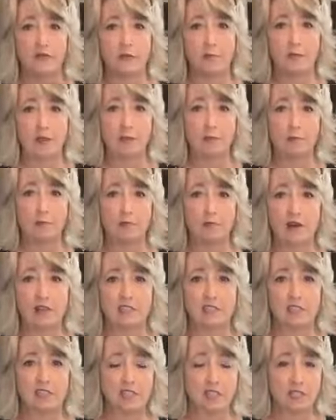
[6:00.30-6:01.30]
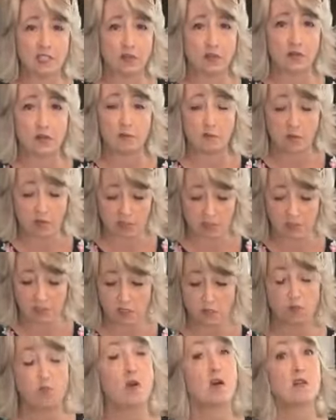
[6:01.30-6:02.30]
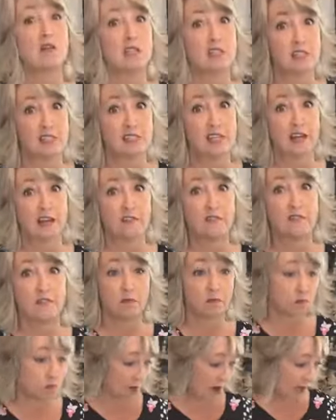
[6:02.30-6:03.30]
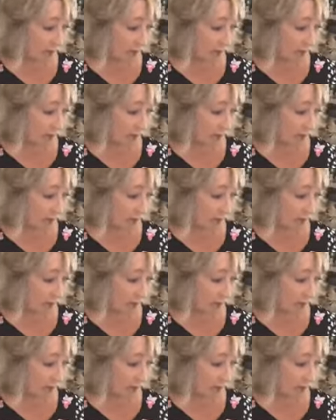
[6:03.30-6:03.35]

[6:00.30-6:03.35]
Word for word: what the paper wants to do. It wants to roll itself